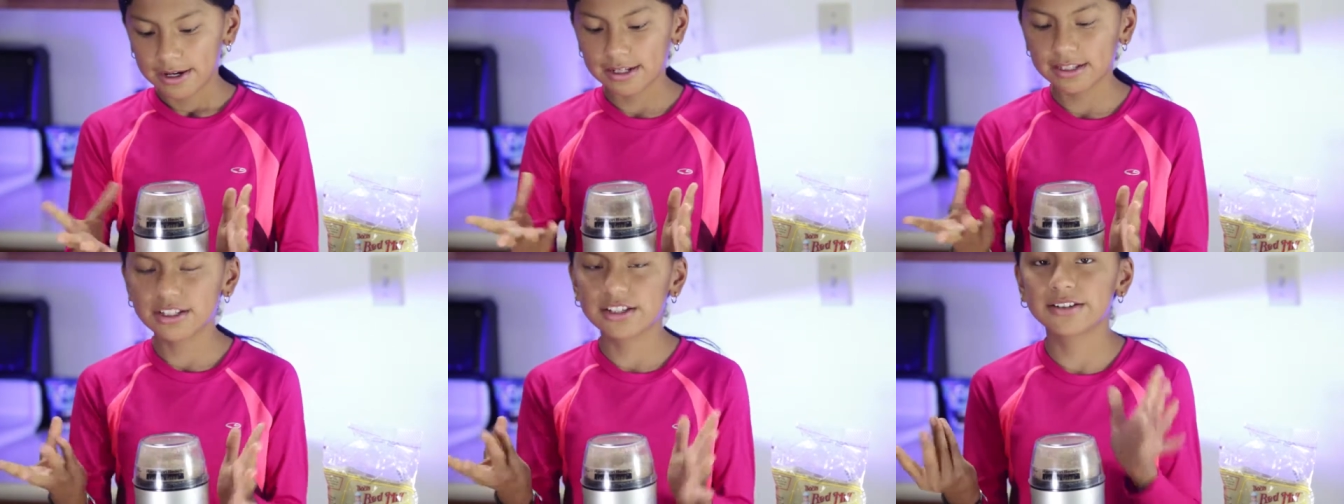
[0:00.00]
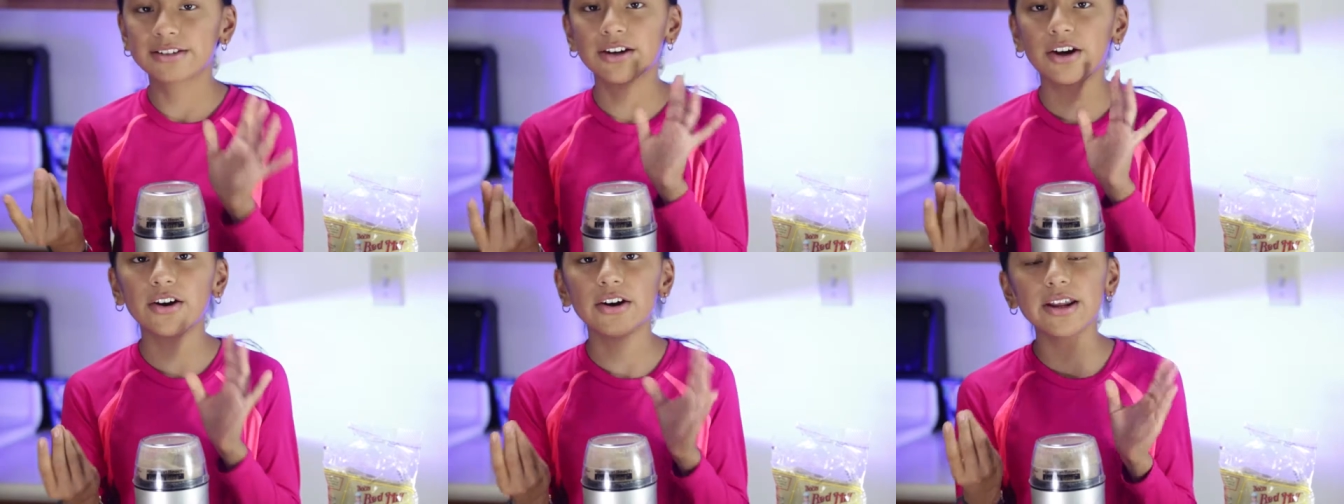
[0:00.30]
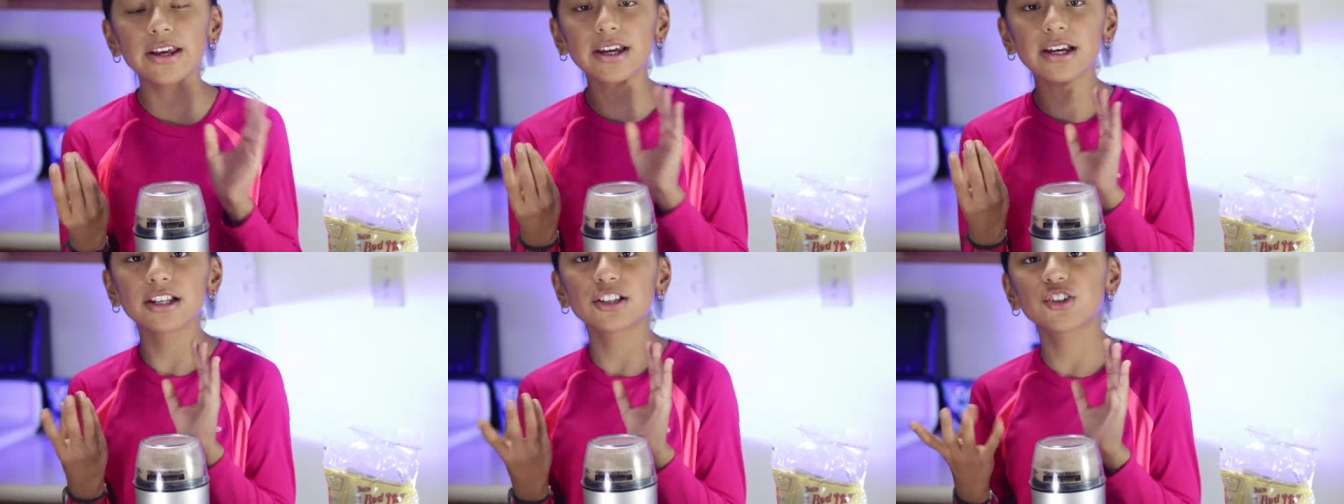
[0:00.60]
It's
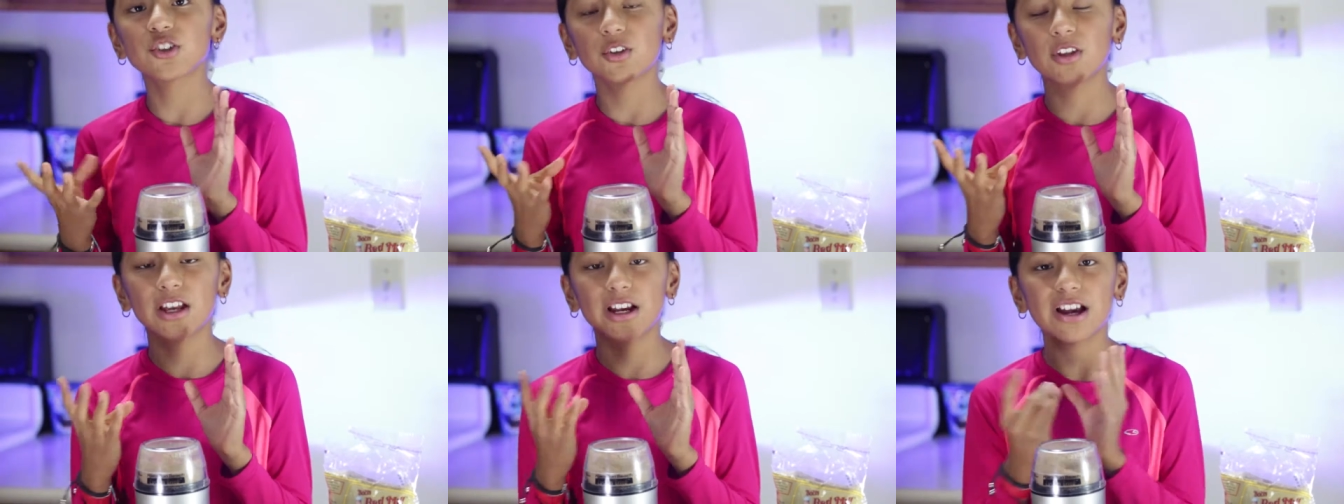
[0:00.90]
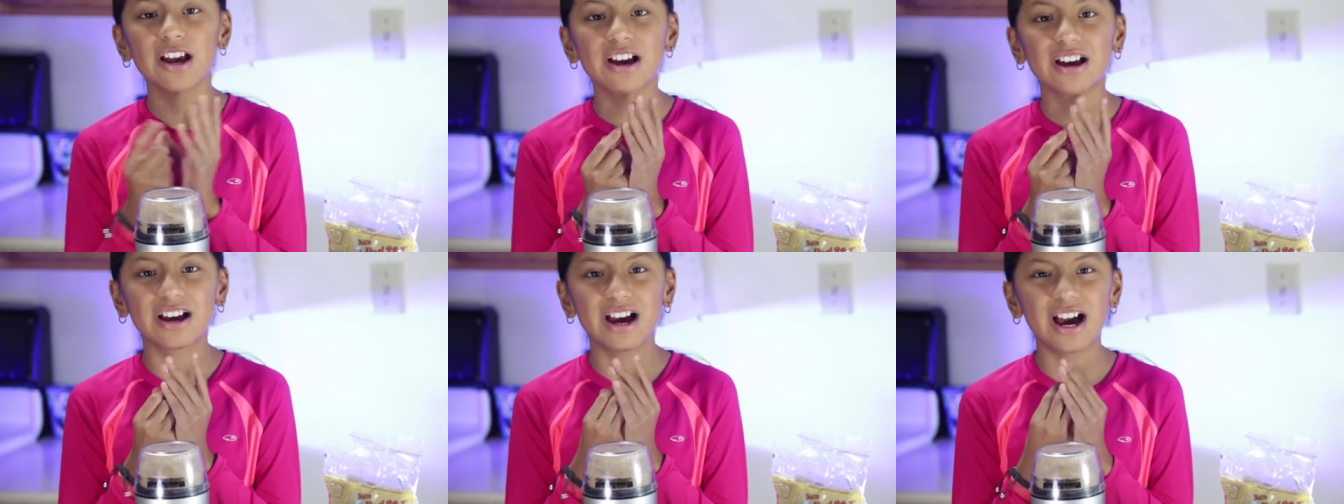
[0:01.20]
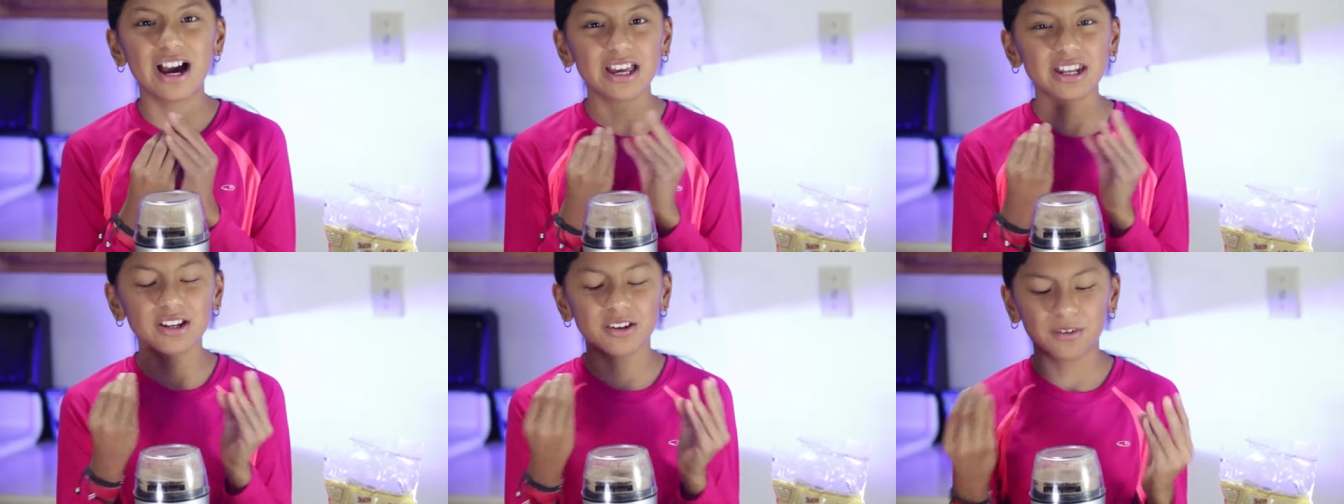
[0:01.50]
turning into like a
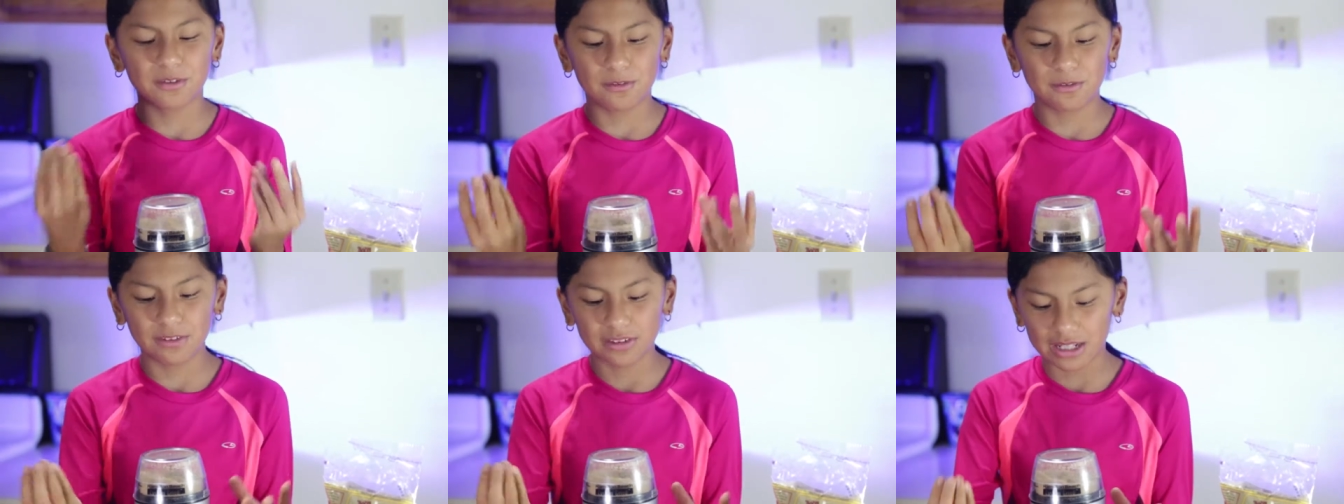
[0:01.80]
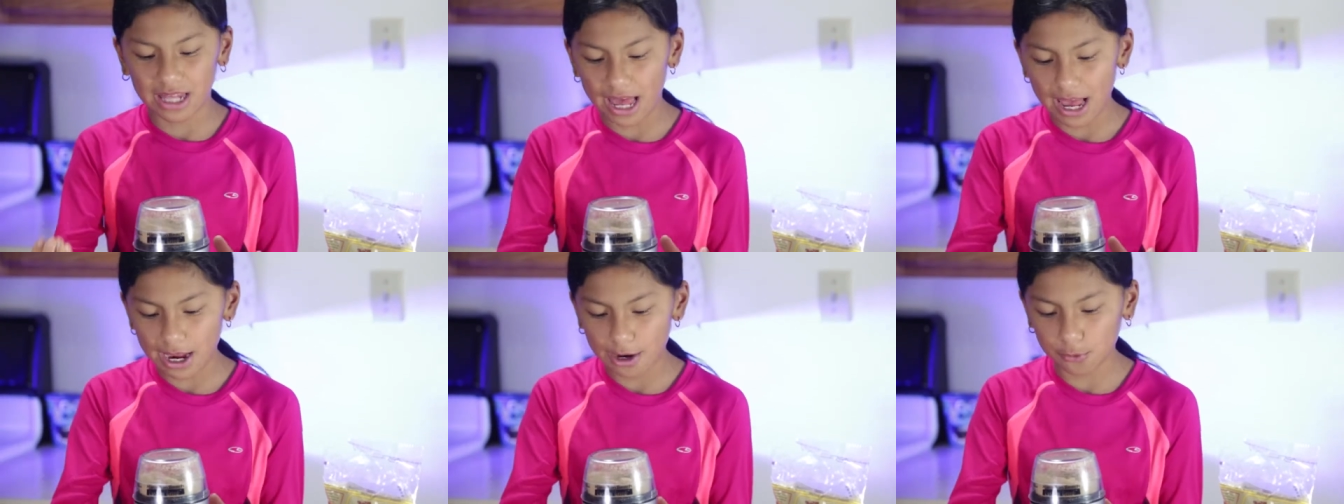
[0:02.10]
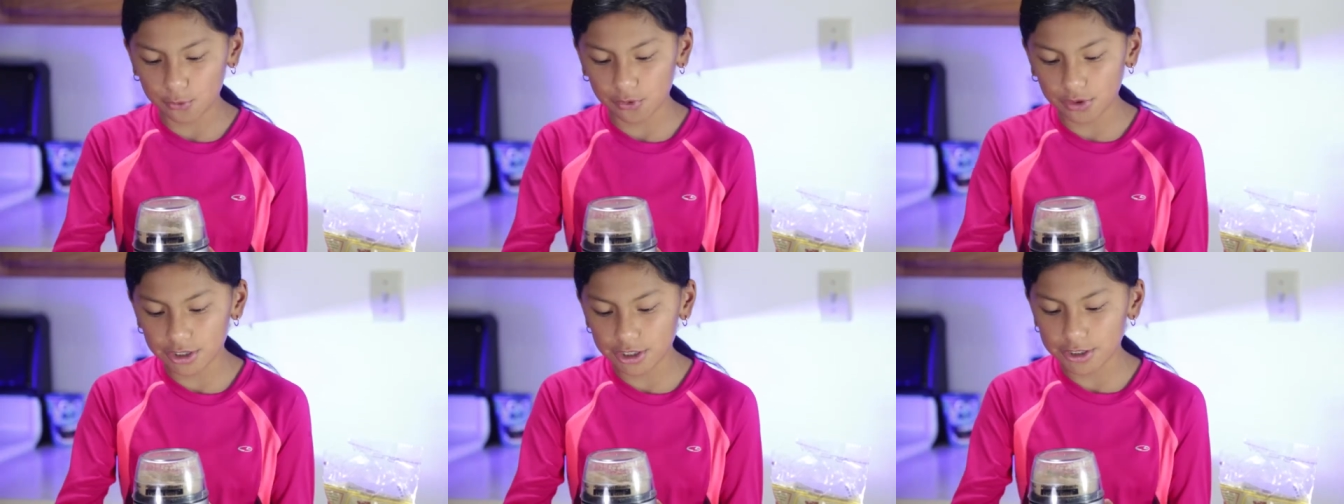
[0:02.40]
kind of
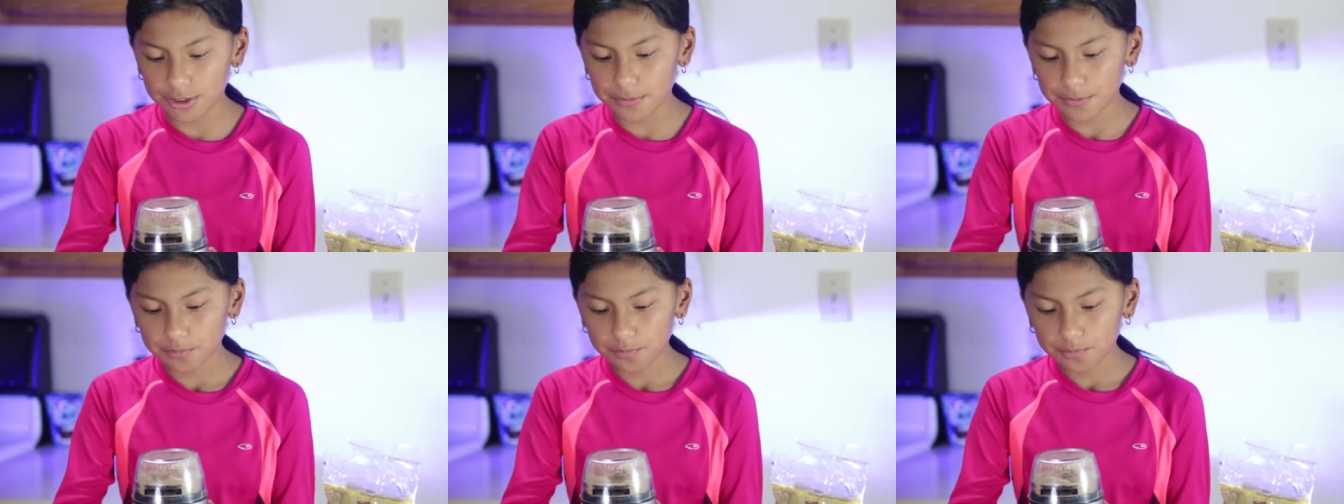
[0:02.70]
flower.